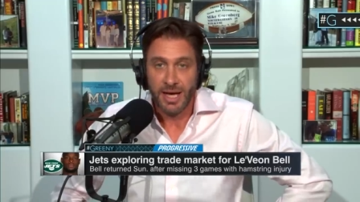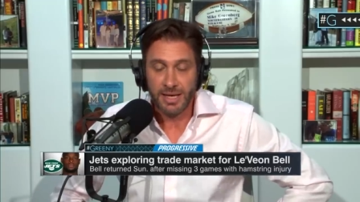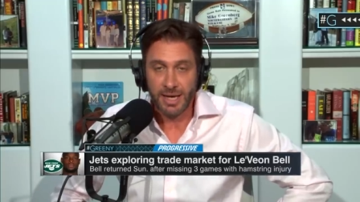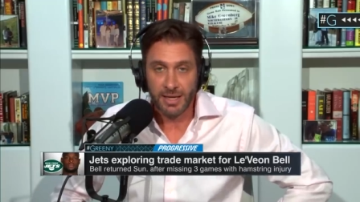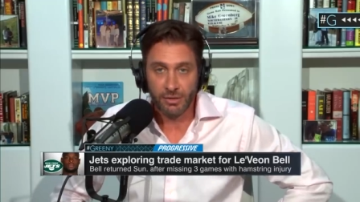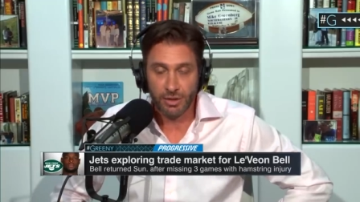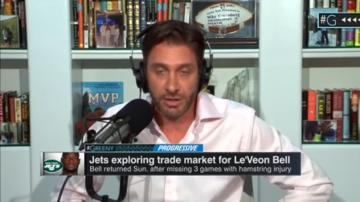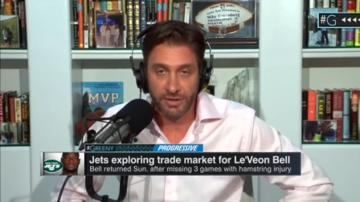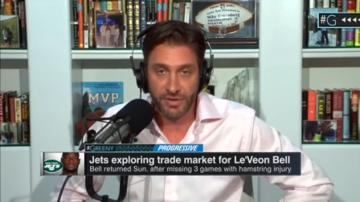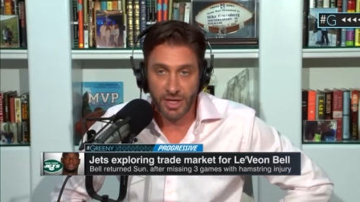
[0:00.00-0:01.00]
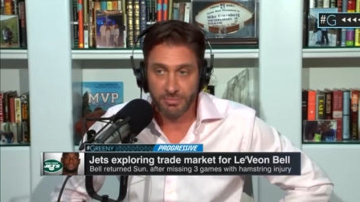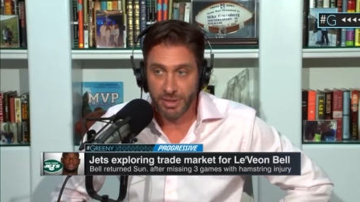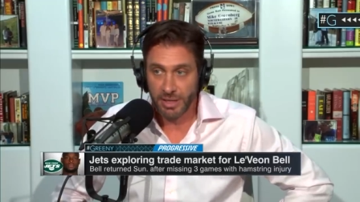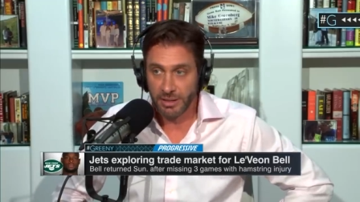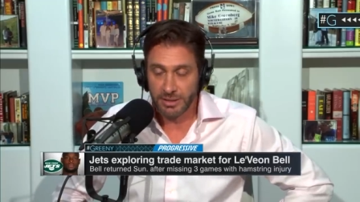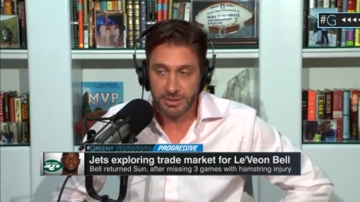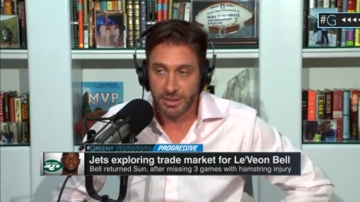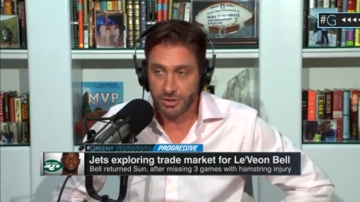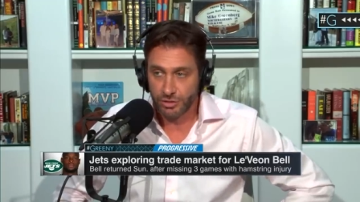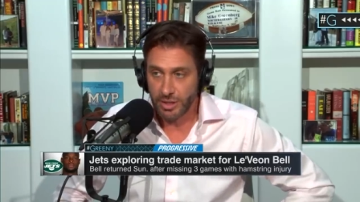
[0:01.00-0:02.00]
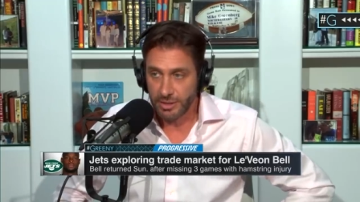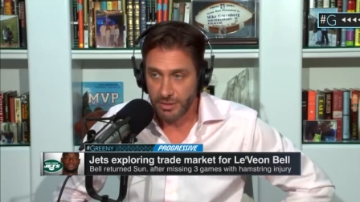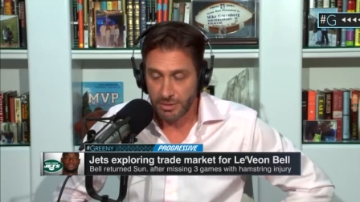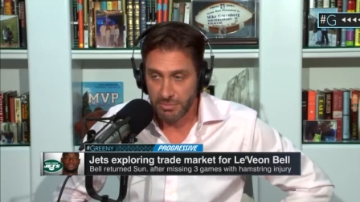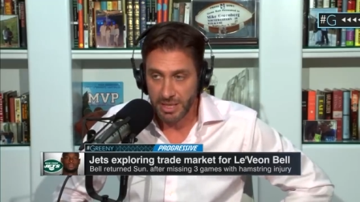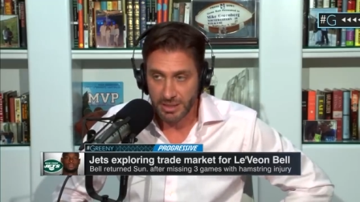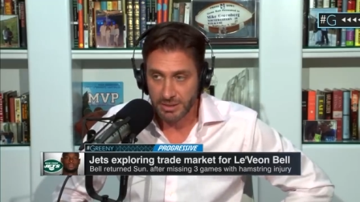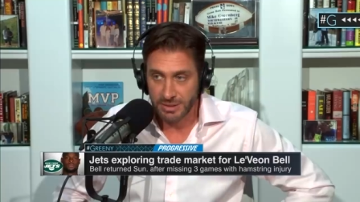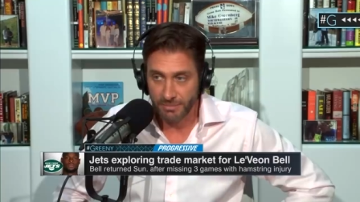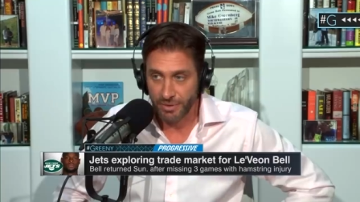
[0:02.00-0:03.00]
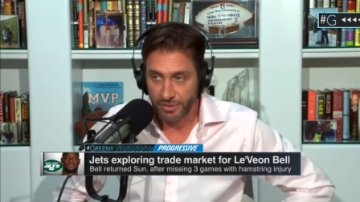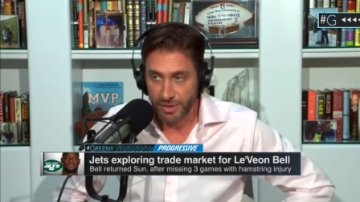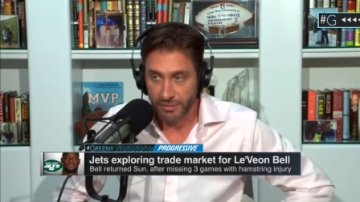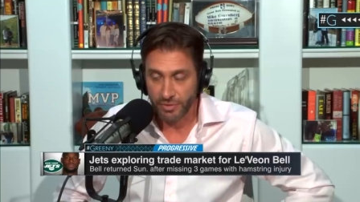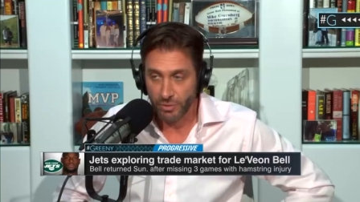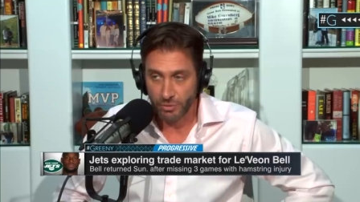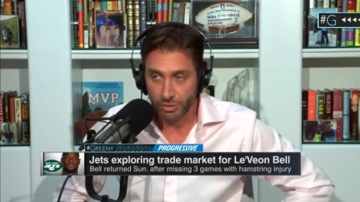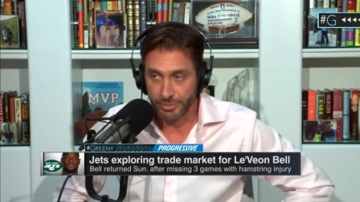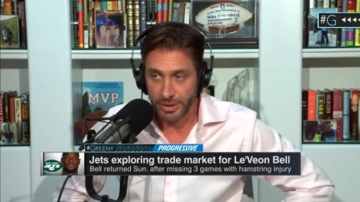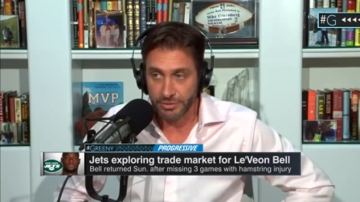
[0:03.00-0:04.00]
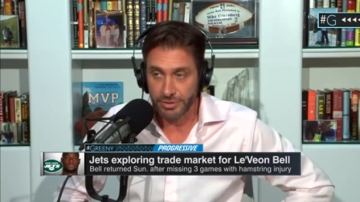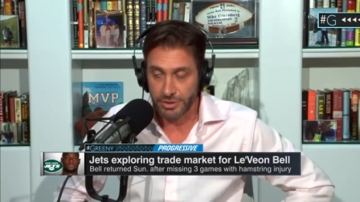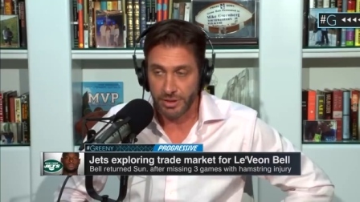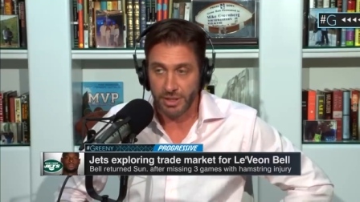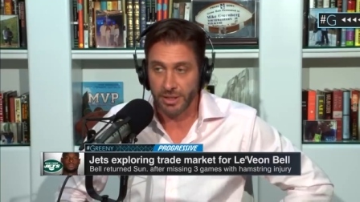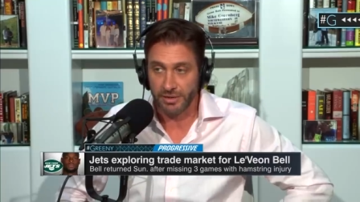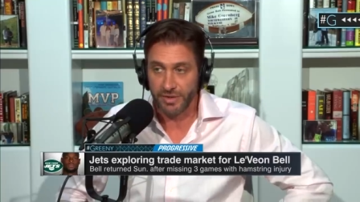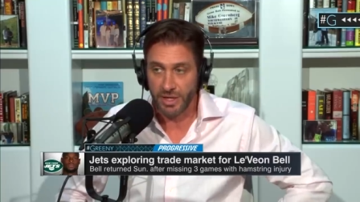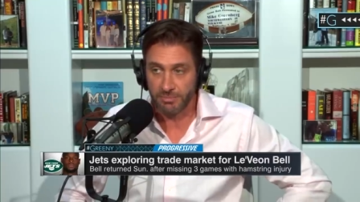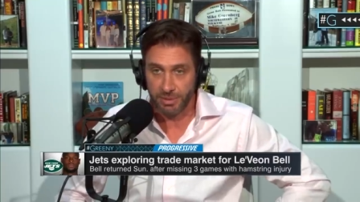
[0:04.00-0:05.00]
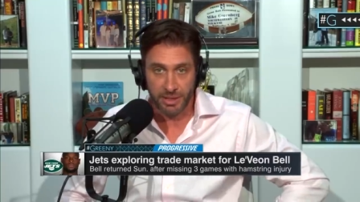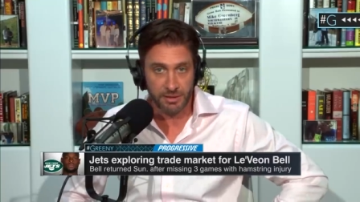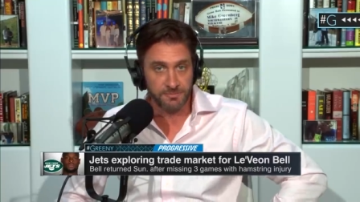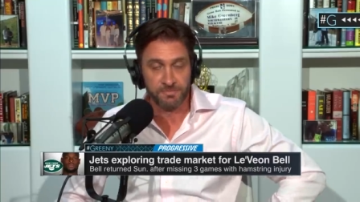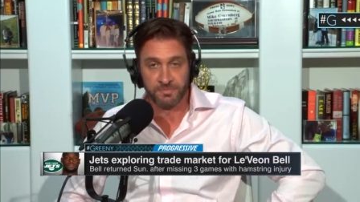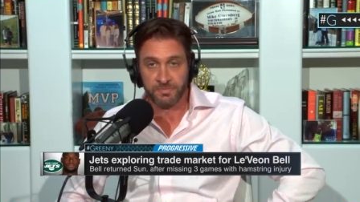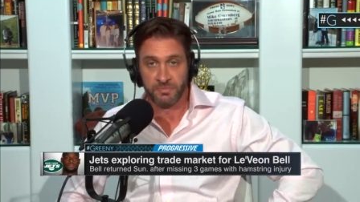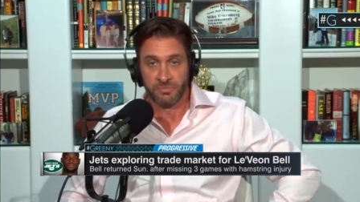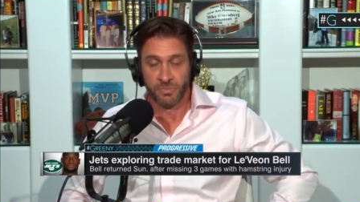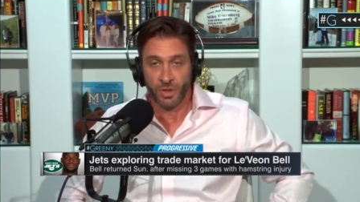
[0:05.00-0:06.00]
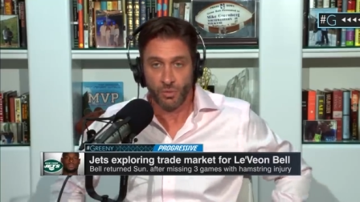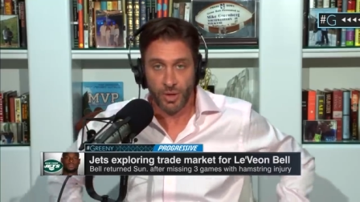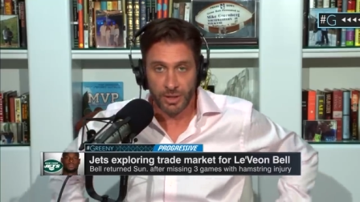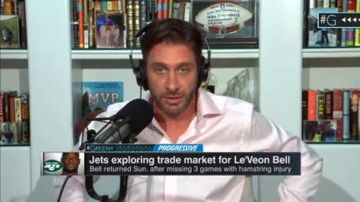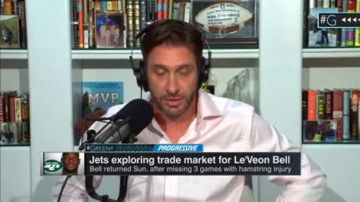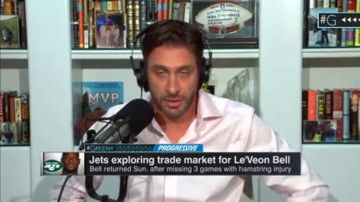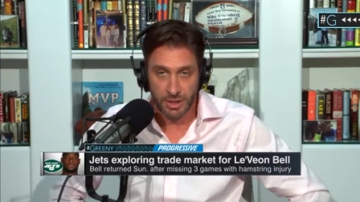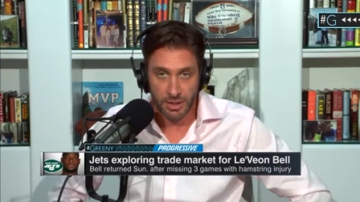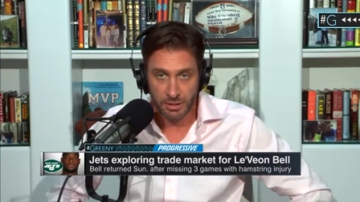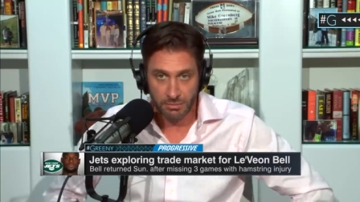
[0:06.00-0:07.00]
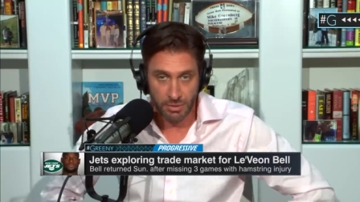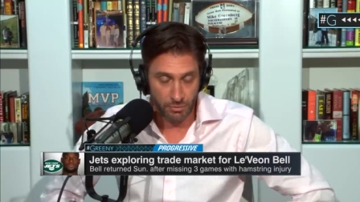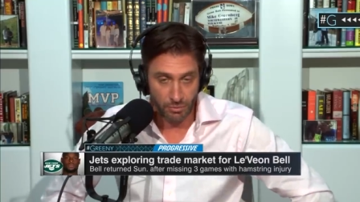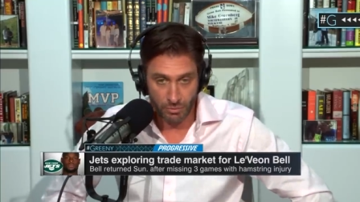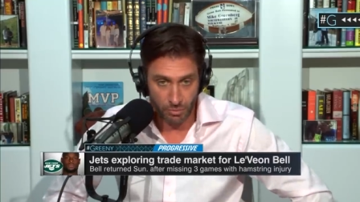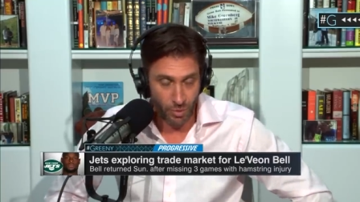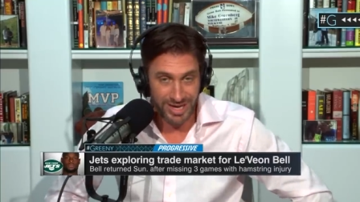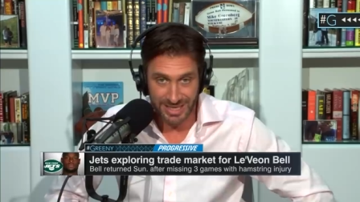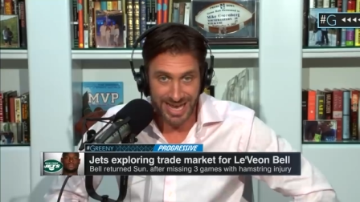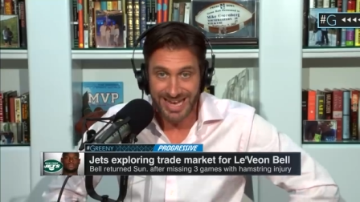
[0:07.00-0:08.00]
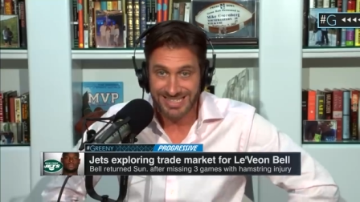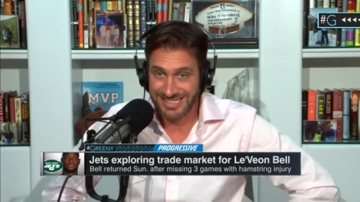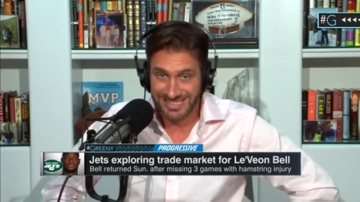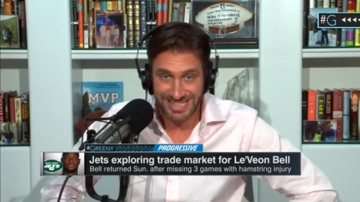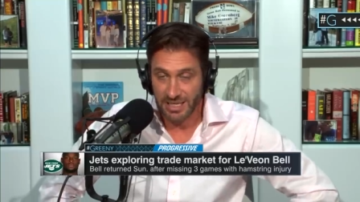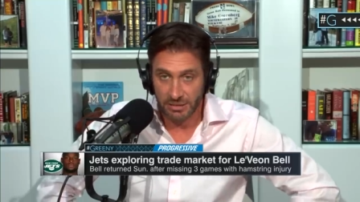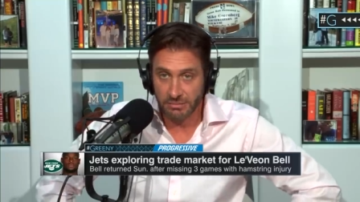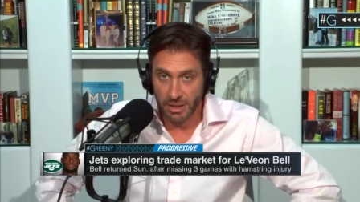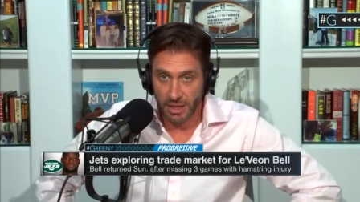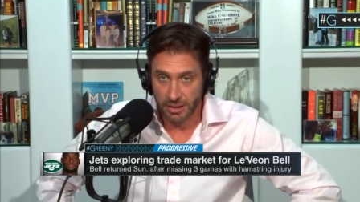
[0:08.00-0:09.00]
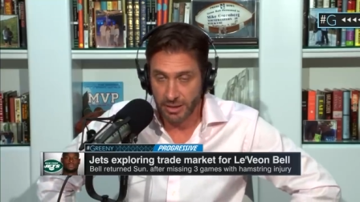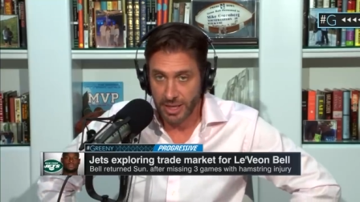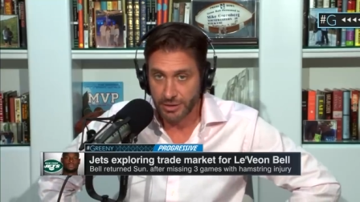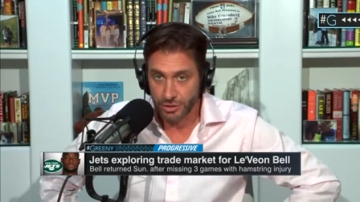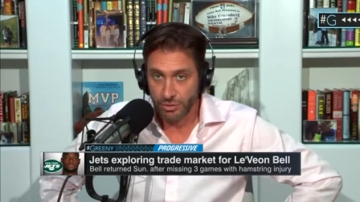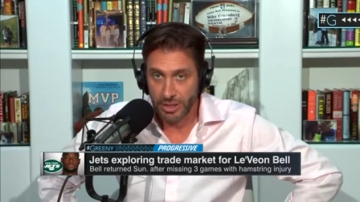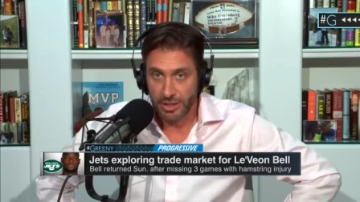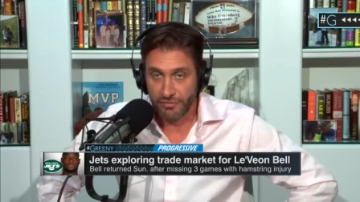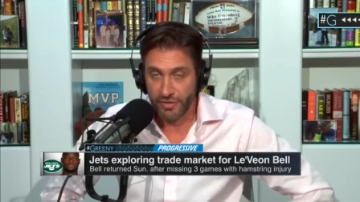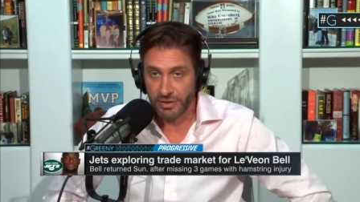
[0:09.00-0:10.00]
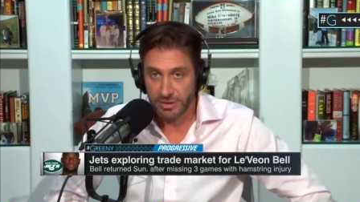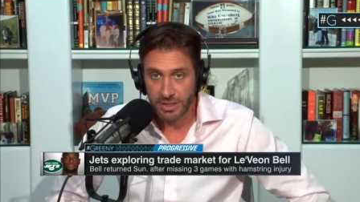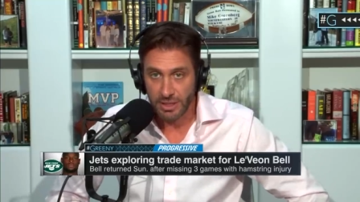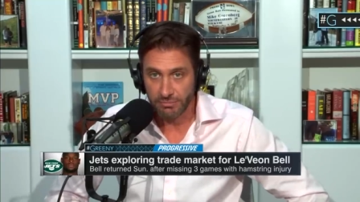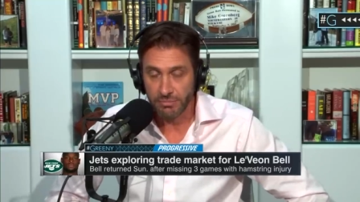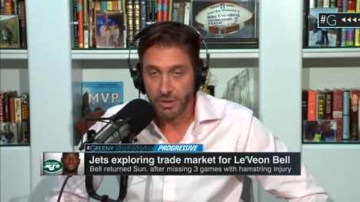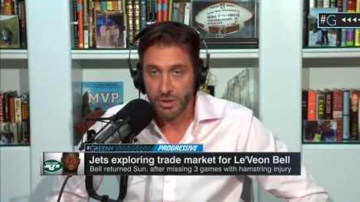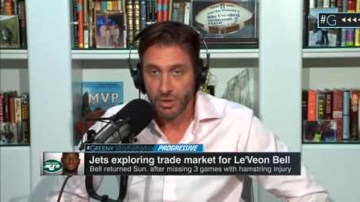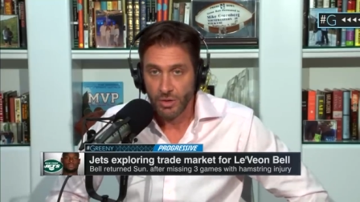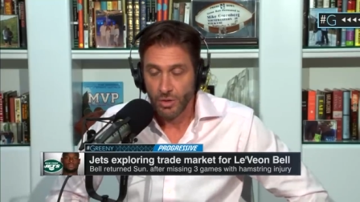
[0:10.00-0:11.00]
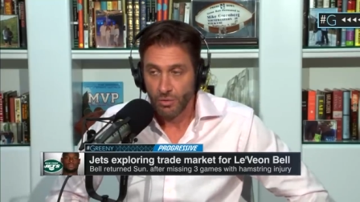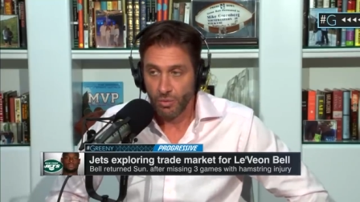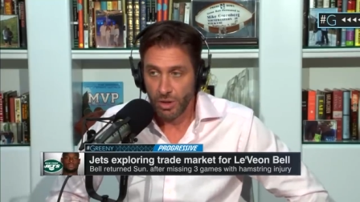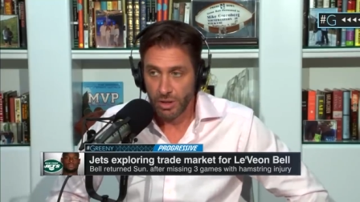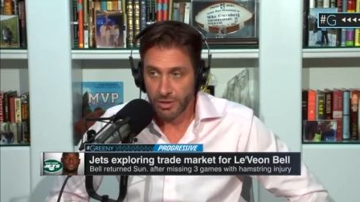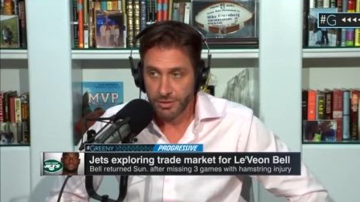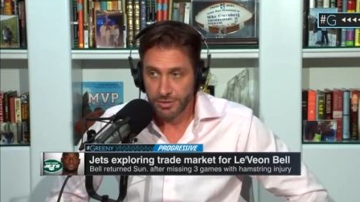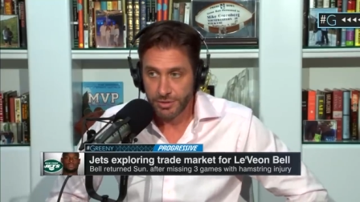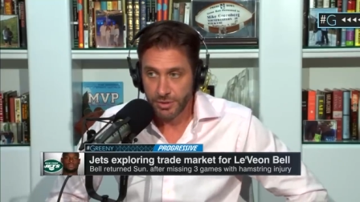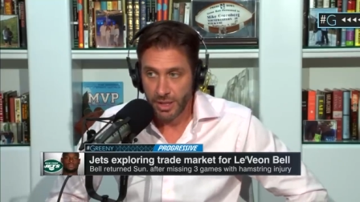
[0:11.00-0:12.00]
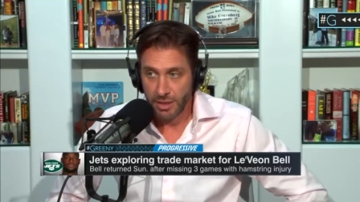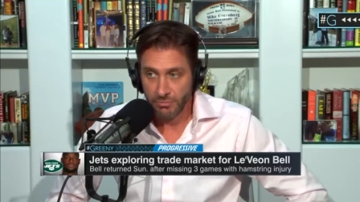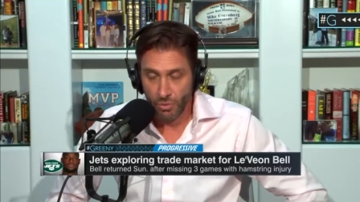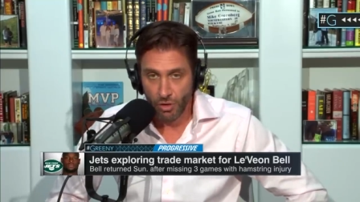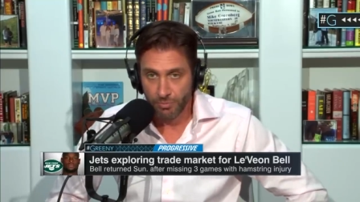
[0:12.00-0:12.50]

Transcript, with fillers: And, and look, Le'Veon Bell, let's, let's try and, and make this something that everyone will be interested in. Le'Veon Bell, when he when last seen on an actual NFL team, was a more